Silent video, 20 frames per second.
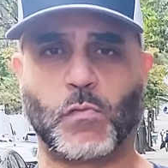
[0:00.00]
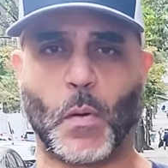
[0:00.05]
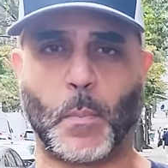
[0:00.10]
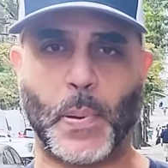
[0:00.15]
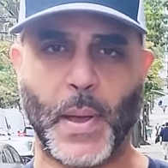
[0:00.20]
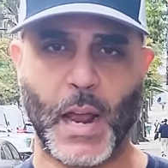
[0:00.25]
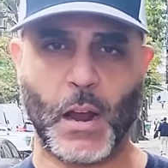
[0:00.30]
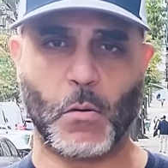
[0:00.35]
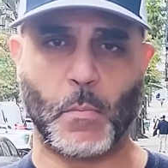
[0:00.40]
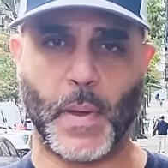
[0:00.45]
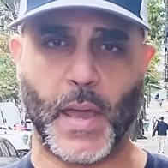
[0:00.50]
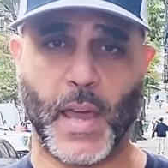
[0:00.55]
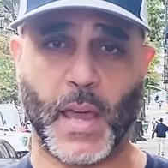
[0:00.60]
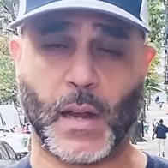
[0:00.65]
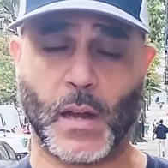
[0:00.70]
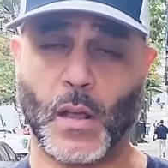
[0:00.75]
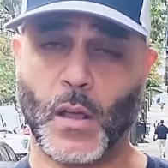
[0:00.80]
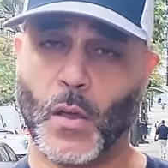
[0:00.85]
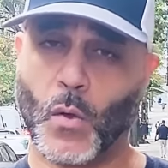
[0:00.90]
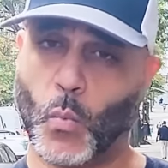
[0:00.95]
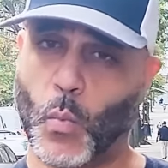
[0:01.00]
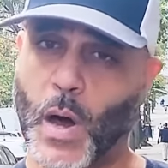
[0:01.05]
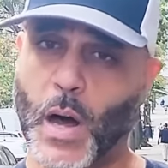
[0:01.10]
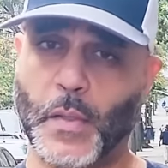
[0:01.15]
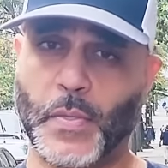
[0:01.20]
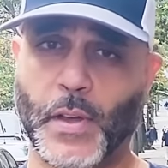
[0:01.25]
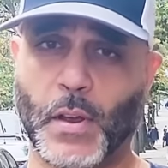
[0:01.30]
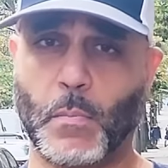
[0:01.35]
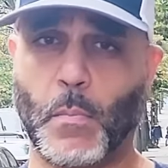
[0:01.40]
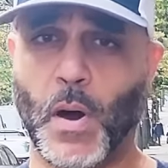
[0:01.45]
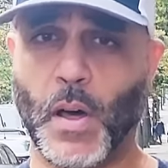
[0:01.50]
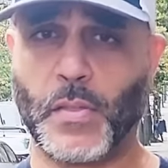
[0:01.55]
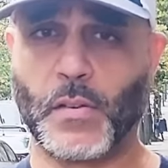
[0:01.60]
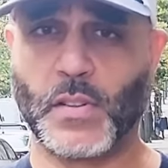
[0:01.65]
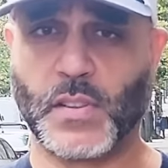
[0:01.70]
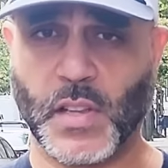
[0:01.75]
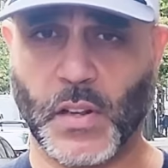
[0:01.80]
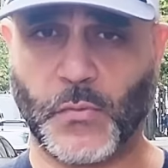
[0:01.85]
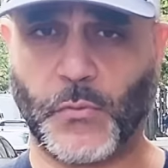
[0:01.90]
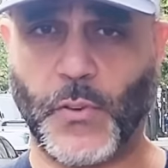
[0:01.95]
repairman, while their mother
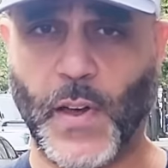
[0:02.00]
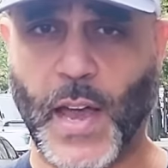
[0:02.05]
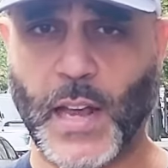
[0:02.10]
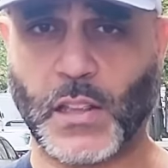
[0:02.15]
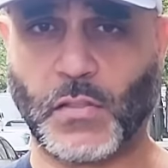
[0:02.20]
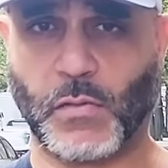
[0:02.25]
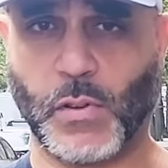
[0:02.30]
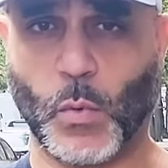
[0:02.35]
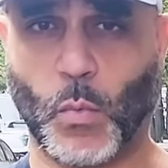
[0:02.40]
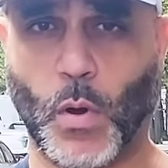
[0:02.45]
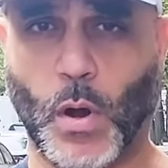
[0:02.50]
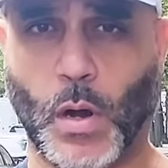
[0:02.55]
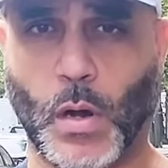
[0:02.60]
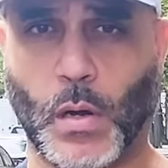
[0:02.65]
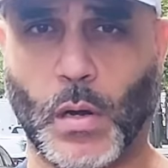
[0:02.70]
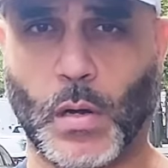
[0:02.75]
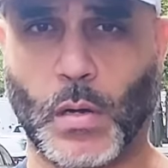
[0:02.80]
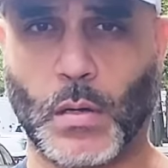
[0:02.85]
did factory work.